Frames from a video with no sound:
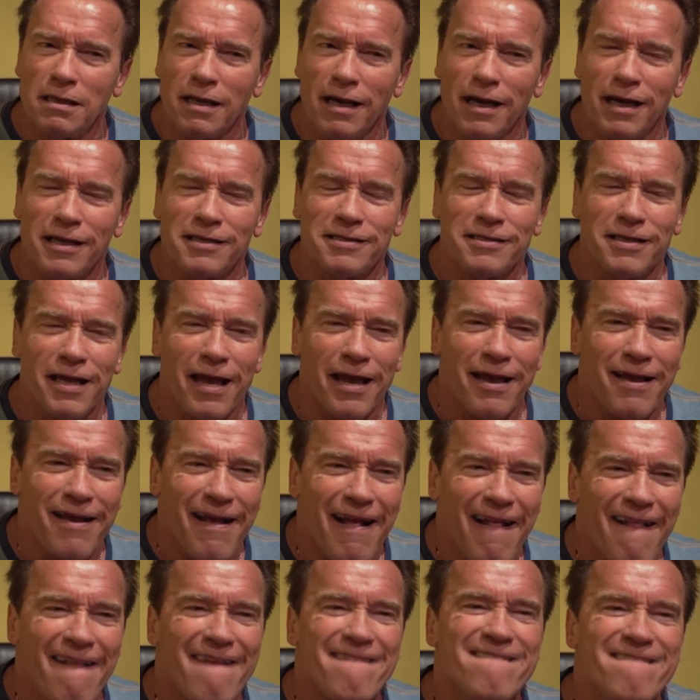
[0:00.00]
I say,
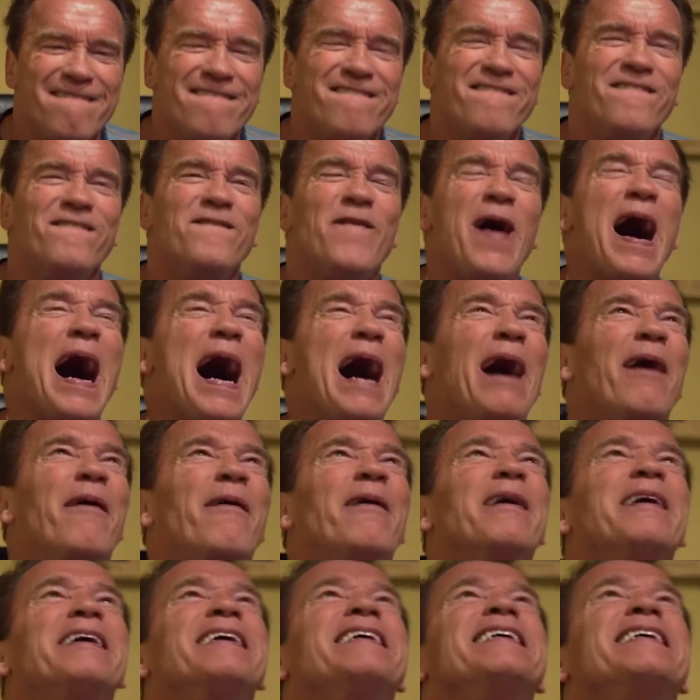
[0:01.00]
wow,
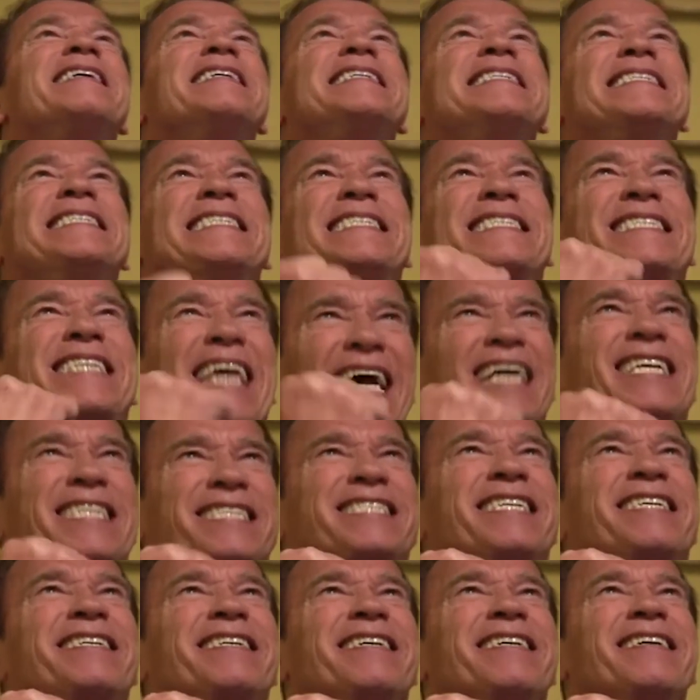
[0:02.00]

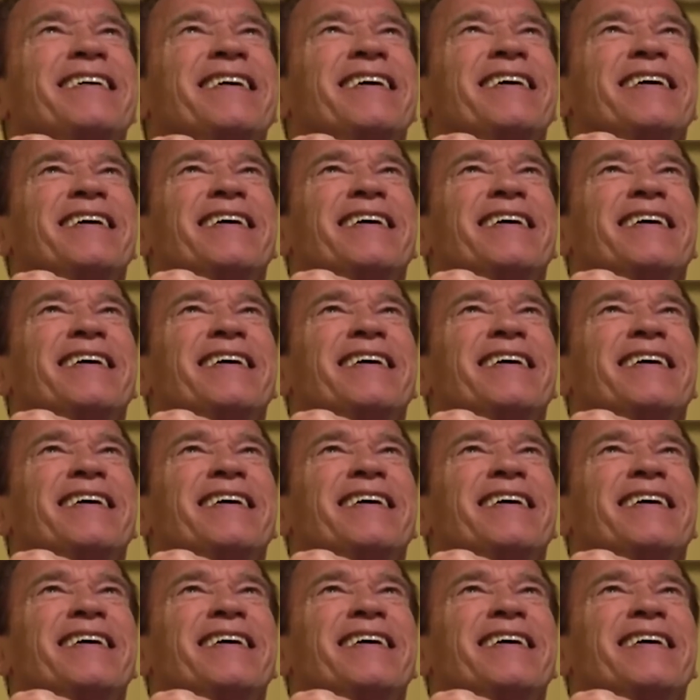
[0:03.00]
yes.